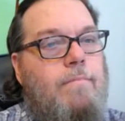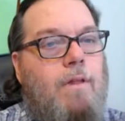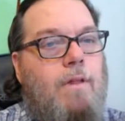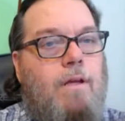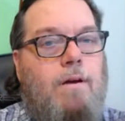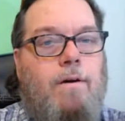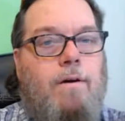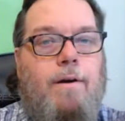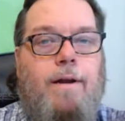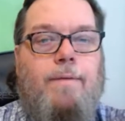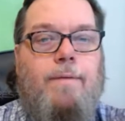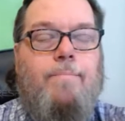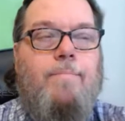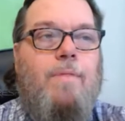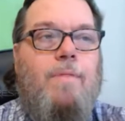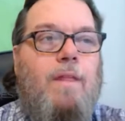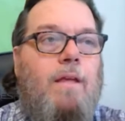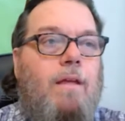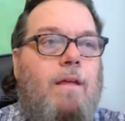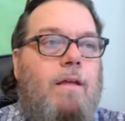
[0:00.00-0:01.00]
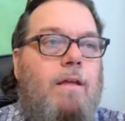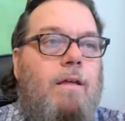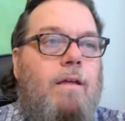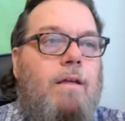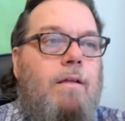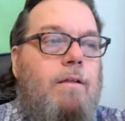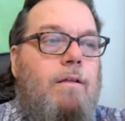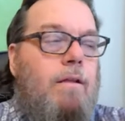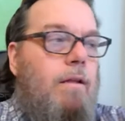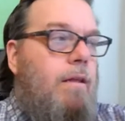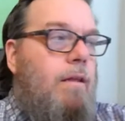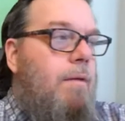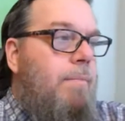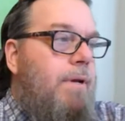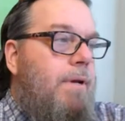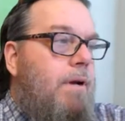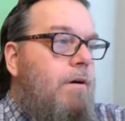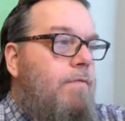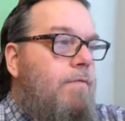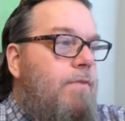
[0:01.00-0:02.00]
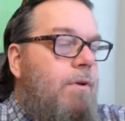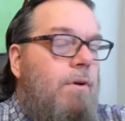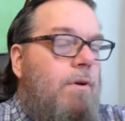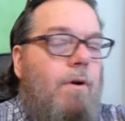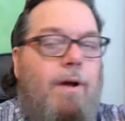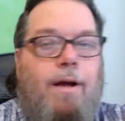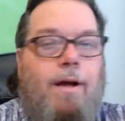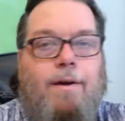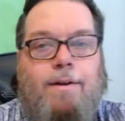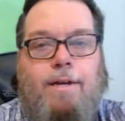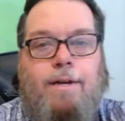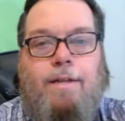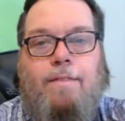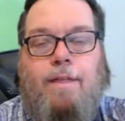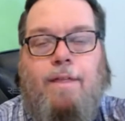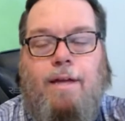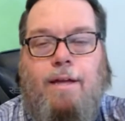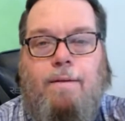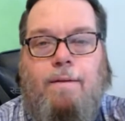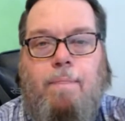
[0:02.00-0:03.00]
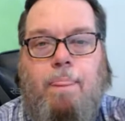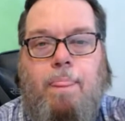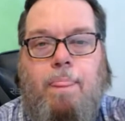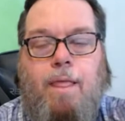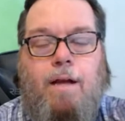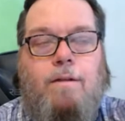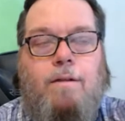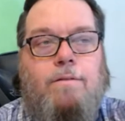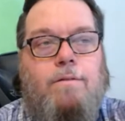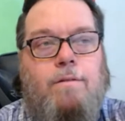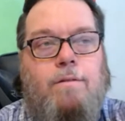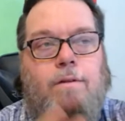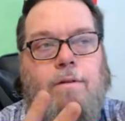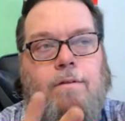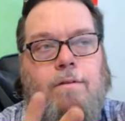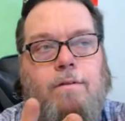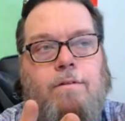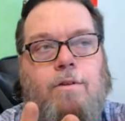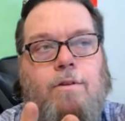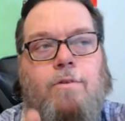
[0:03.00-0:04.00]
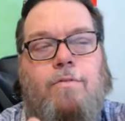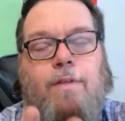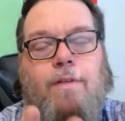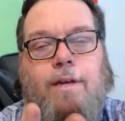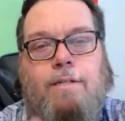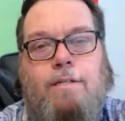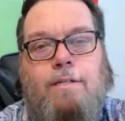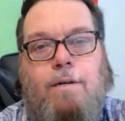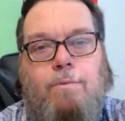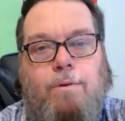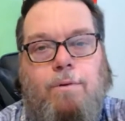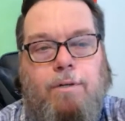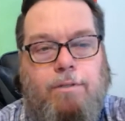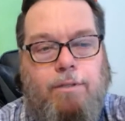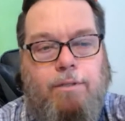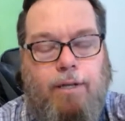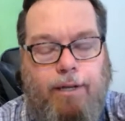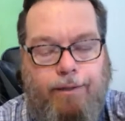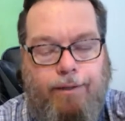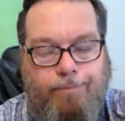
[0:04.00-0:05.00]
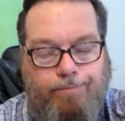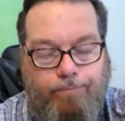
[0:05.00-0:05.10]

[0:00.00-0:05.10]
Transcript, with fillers: All right. Let me know if you know how I did that. Now, two things I want to say.